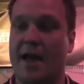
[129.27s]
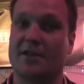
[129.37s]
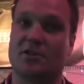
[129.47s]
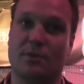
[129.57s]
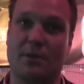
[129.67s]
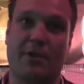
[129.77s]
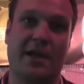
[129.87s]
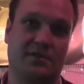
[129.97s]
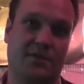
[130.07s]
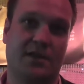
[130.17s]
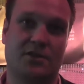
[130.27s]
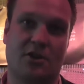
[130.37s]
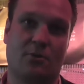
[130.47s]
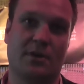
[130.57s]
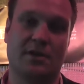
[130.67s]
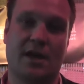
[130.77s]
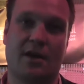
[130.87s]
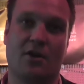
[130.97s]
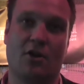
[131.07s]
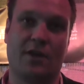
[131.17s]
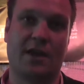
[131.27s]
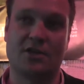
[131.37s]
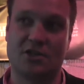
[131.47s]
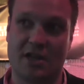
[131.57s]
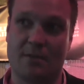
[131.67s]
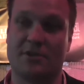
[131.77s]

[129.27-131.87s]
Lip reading: has some big plans for these gentlemen early next year,